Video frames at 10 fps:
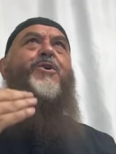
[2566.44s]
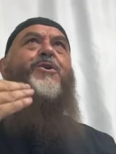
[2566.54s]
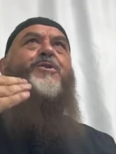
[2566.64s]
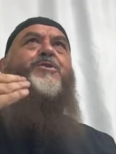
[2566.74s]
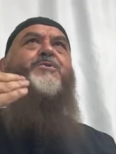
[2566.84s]

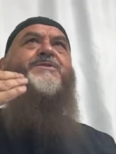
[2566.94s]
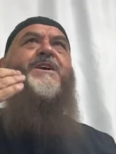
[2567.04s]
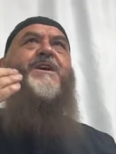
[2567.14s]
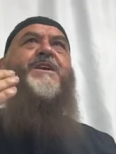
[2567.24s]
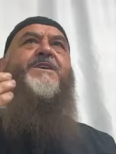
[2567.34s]
or you
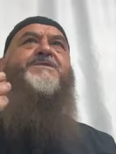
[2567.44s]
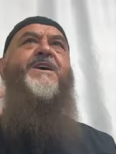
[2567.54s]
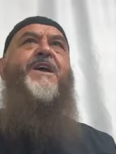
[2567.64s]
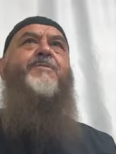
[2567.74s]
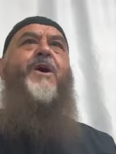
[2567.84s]
said
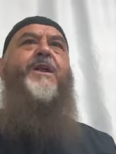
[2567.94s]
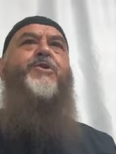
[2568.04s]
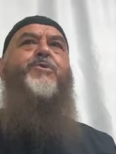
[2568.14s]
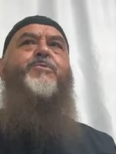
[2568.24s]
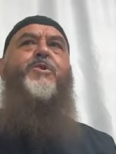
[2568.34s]
Assalamu
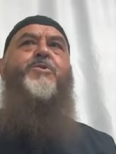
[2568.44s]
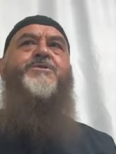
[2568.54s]
alaikum